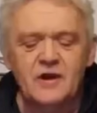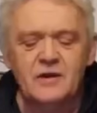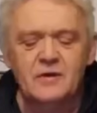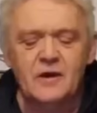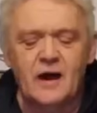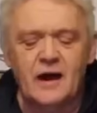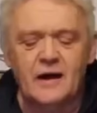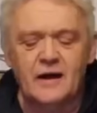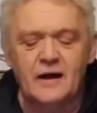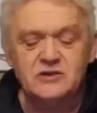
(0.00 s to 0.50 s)

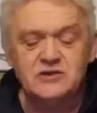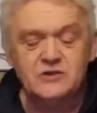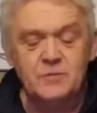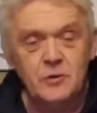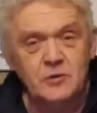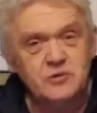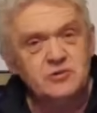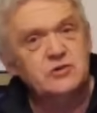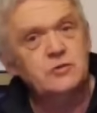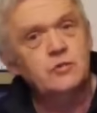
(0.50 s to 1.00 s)
that is
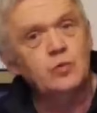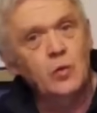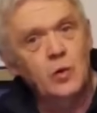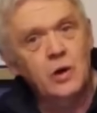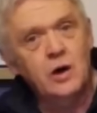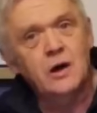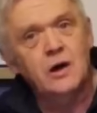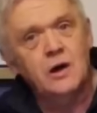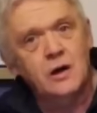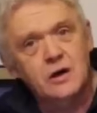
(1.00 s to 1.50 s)
supposed to
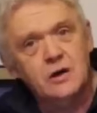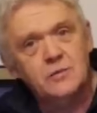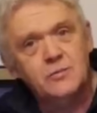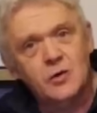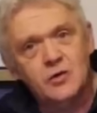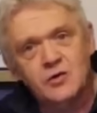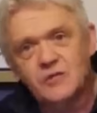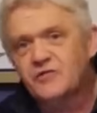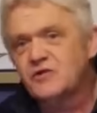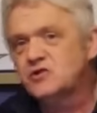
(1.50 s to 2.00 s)
work
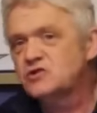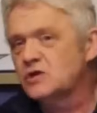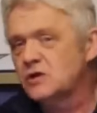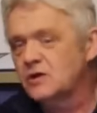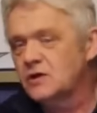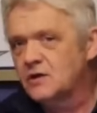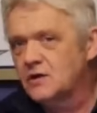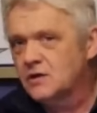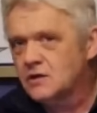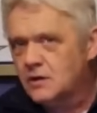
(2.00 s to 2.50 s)
more
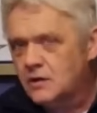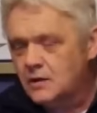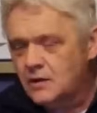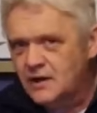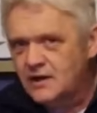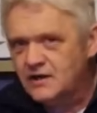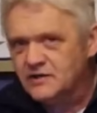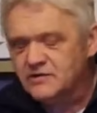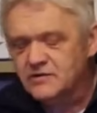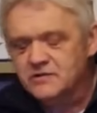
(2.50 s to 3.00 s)
efficiently and
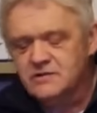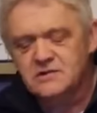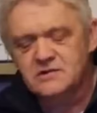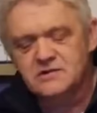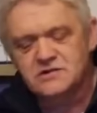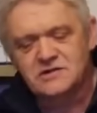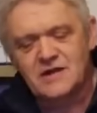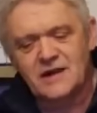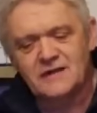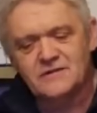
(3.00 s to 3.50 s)
quieter than
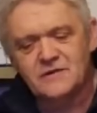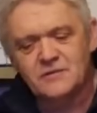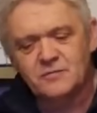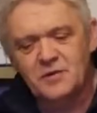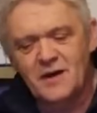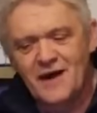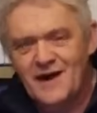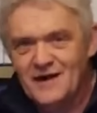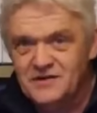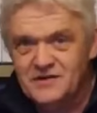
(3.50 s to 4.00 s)
a standard
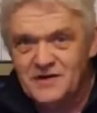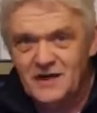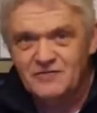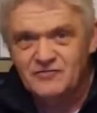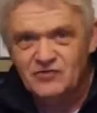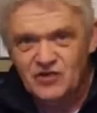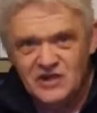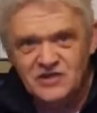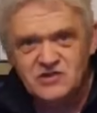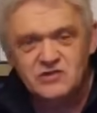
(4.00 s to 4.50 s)
blade. And
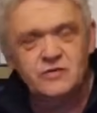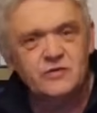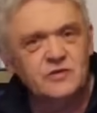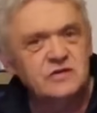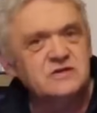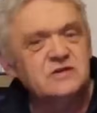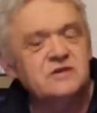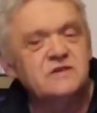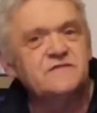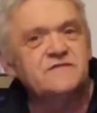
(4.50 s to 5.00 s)
I've tested
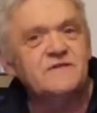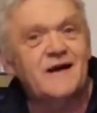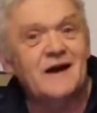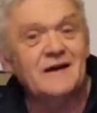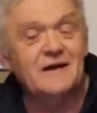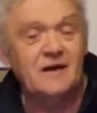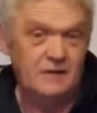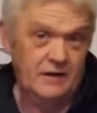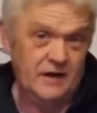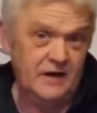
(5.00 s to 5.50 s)
this in a
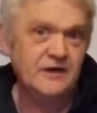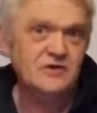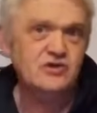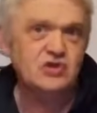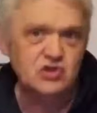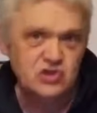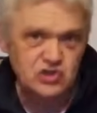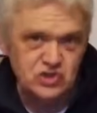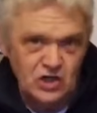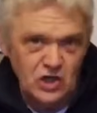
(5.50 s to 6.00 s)
fan and
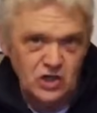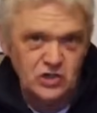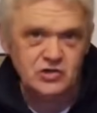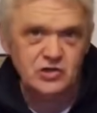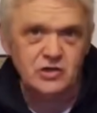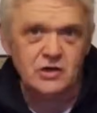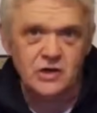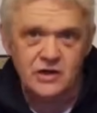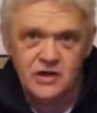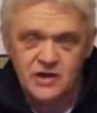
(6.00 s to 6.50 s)
it's
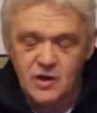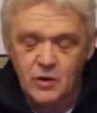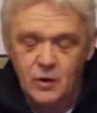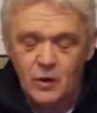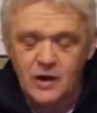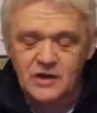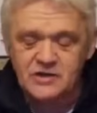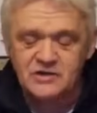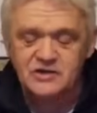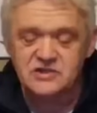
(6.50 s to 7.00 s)
certainly
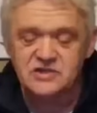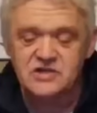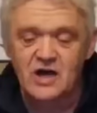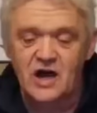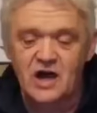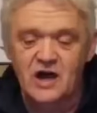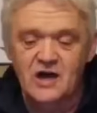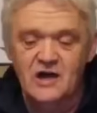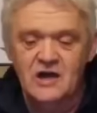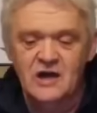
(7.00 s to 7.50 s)

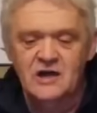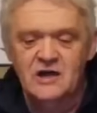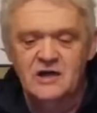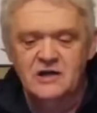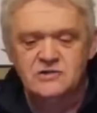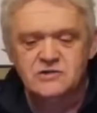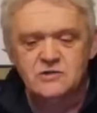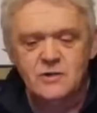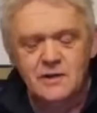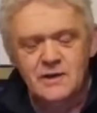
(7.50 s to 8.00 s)
quieter.
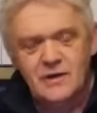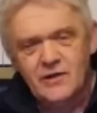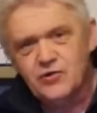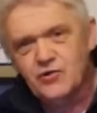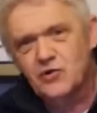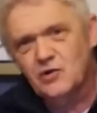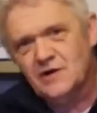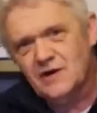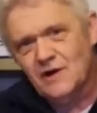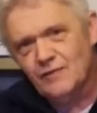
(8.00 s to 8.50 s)
So what I
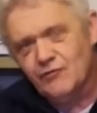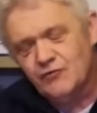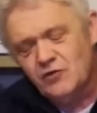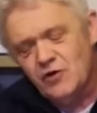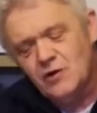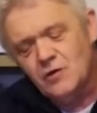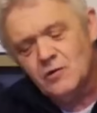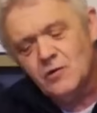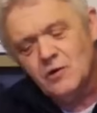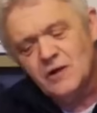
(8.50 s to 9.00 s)
thought I'd
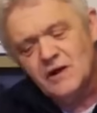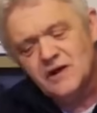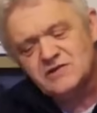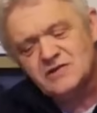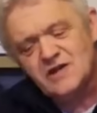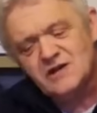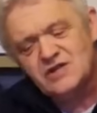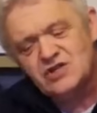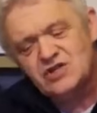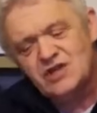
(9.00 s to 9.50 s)
do
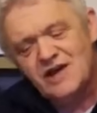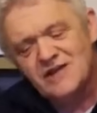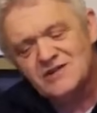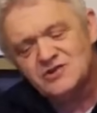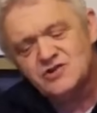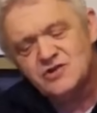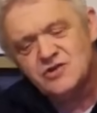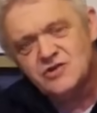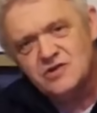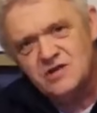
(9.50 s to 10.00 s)
is I'd
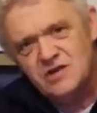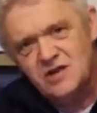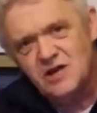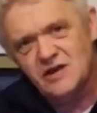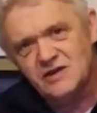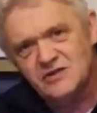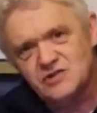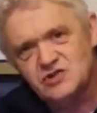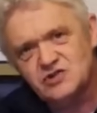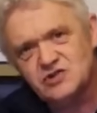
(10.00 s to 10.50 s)
test
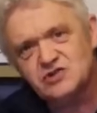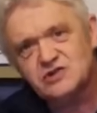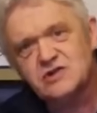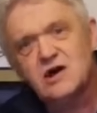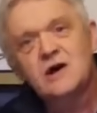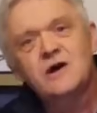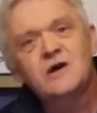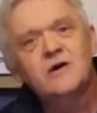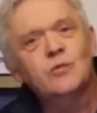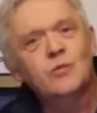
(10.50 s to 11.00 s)
this
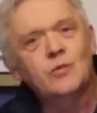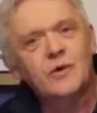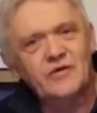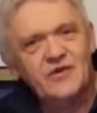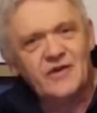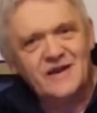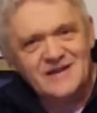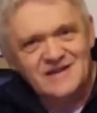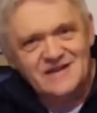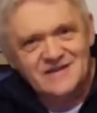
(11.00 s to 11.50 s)

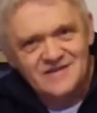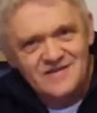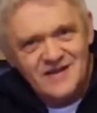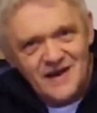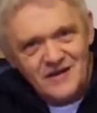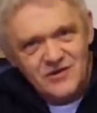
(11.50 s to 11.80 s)
with an